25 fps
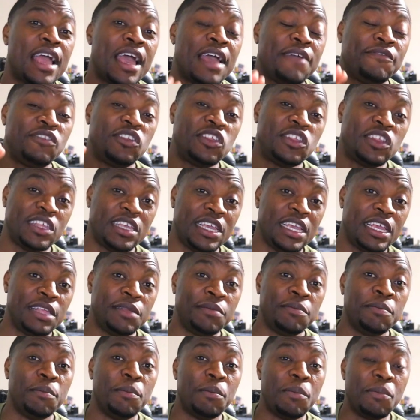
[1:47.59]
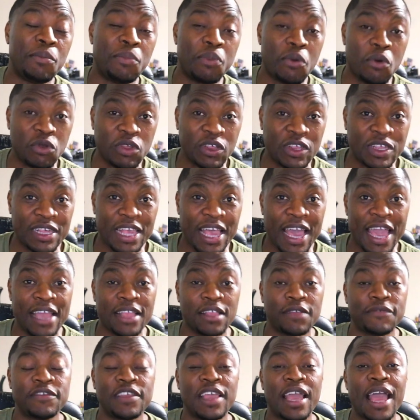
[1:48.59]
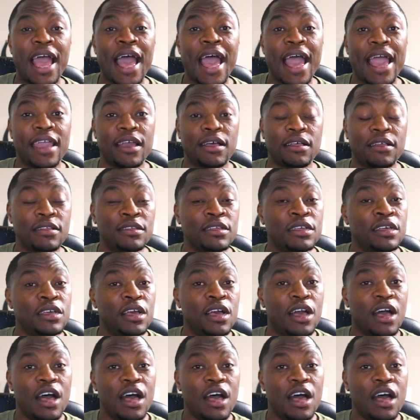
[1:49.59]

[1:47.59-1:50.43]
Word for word: I've seen both sides of the aisle,